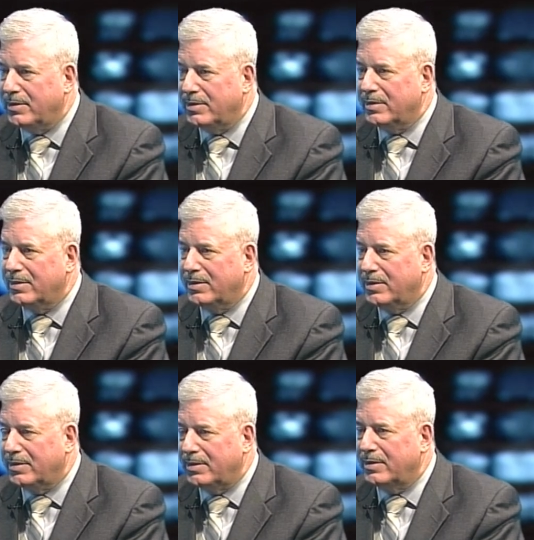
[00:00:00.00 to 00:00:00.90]

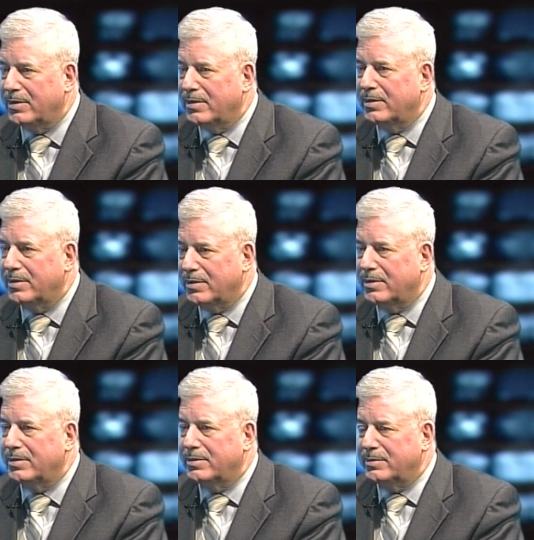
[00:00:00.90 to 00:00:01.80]
That's where the
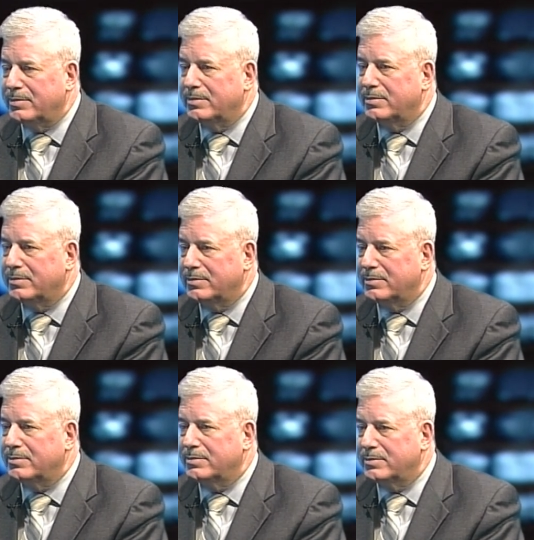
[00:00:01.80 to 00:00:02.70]
fellows prove to be most
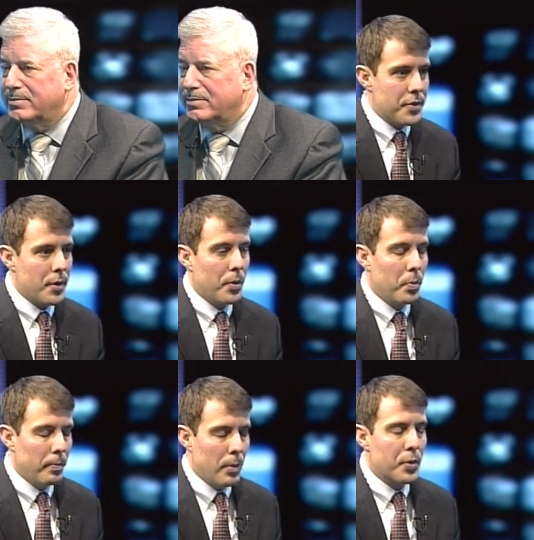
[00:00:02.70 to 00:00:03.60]
valuable. And so
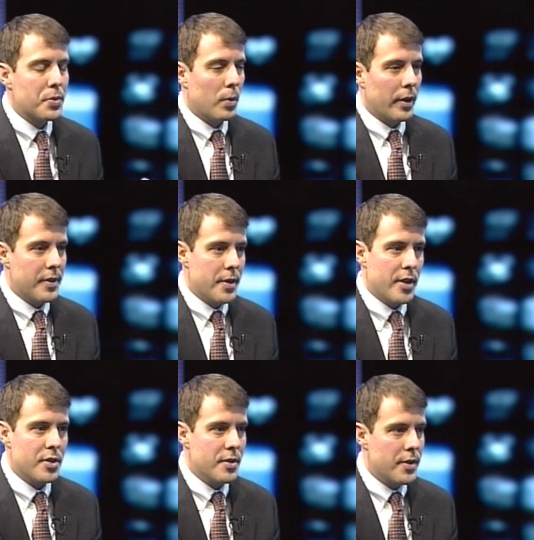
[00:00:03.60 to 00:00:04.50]
most
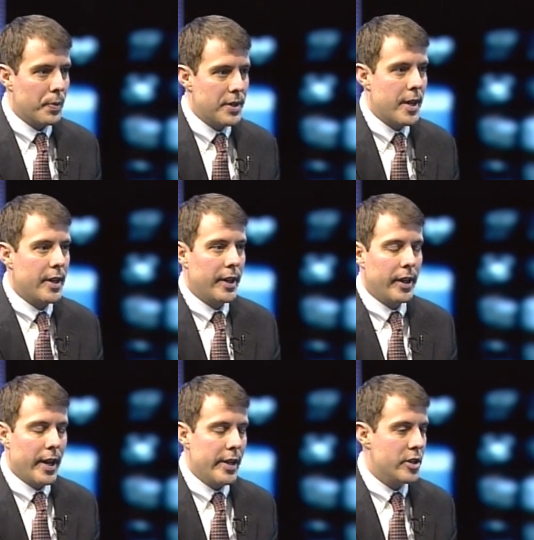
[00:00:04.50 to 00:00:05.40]
organizations that we tend to
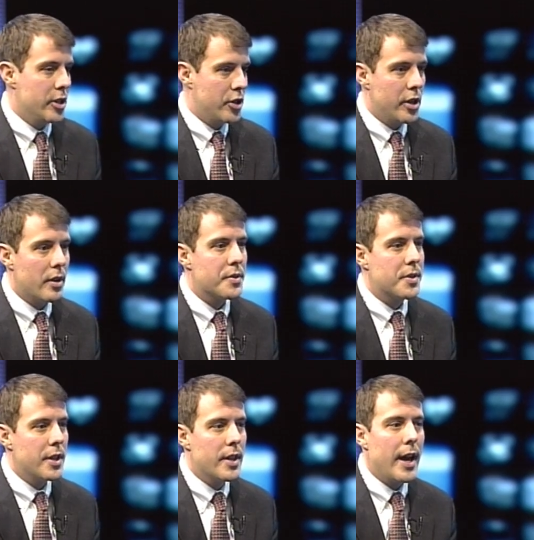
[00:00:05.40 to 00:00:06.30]
engage each year
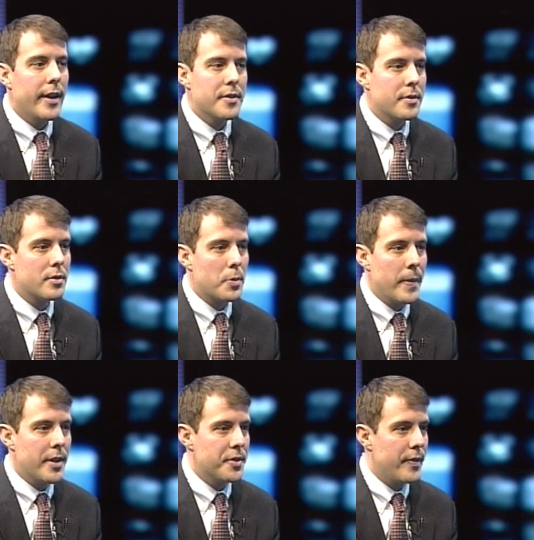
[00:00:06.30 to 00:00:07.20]
see that as the
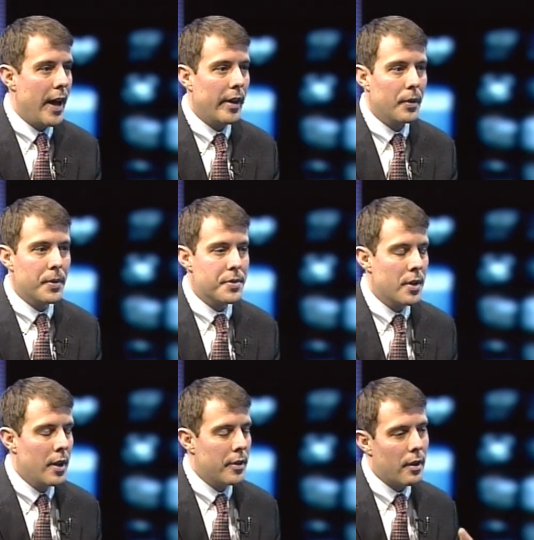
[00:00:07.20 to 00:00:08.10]
tremendous value, is
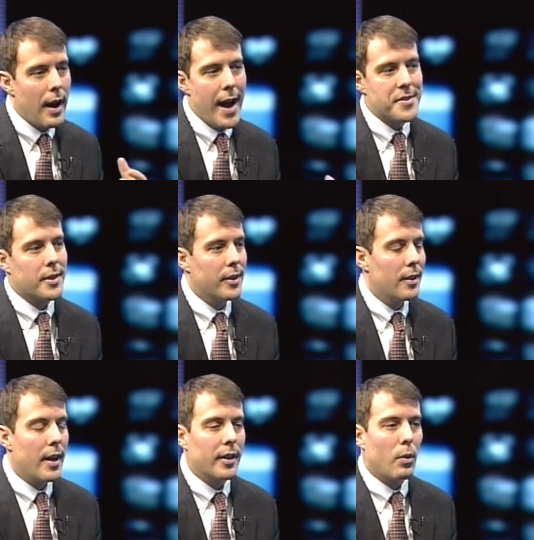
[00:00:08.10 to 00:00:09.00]
they're asking a
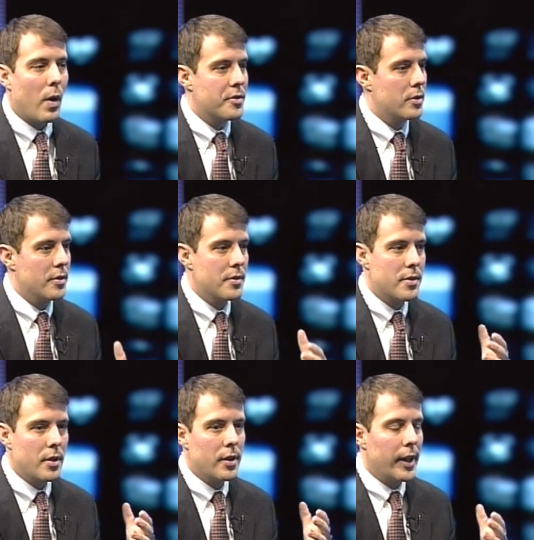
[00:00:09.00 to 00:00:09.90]
lot of questions,
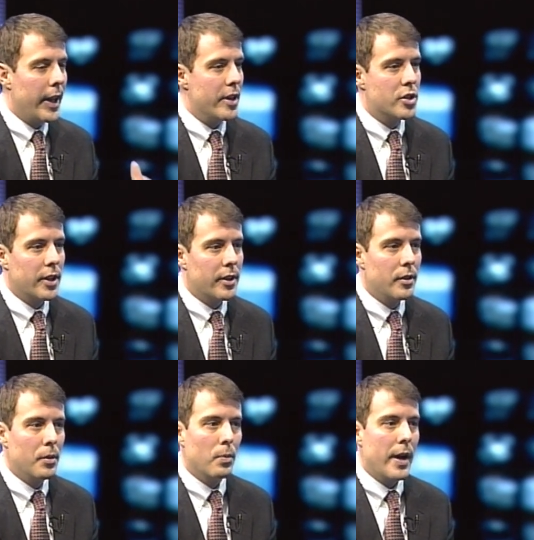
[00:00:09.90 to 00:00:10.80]
they're engaging in a
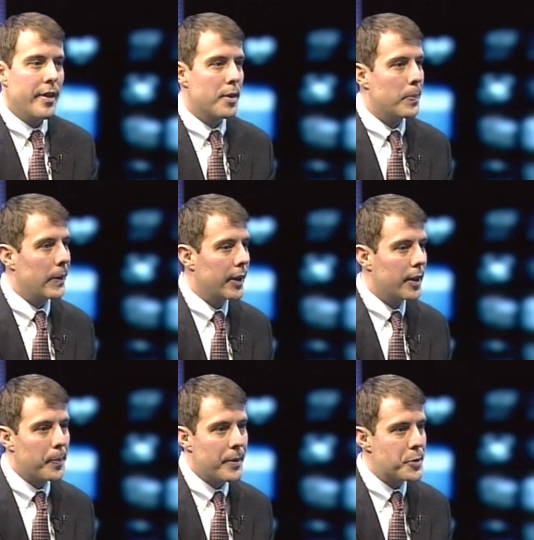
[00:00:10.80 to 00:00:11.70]
new way, they're bringing
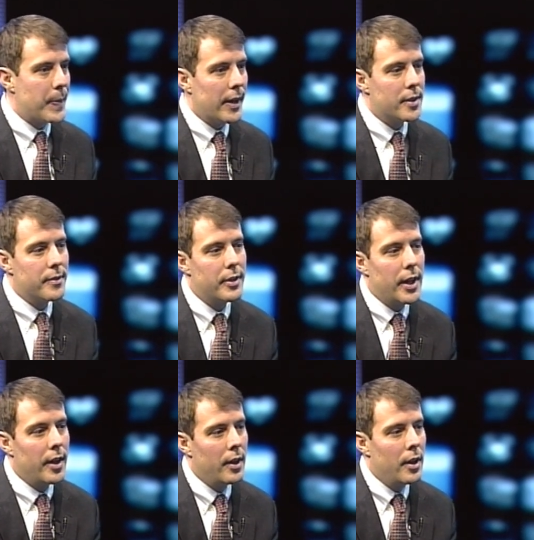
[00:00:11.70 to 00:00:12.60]
a perspective
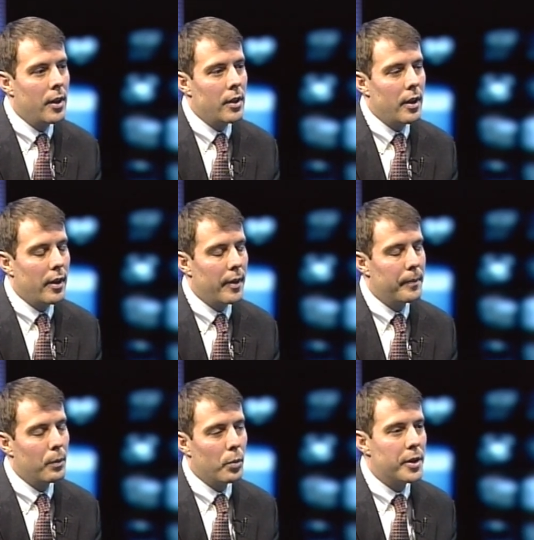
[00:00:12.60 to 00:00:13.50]
that
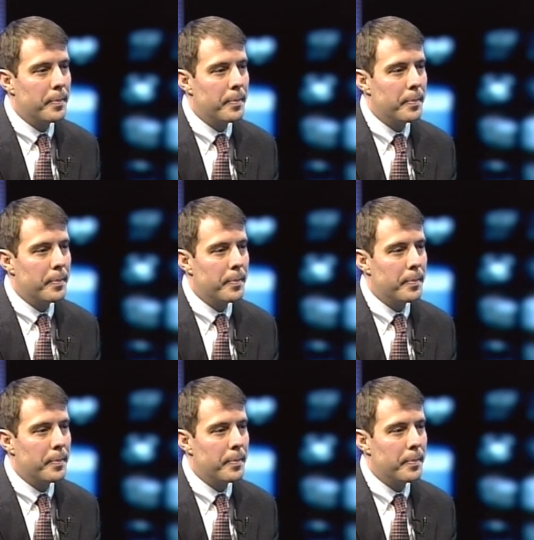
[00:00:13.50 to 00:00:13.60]
wouldn't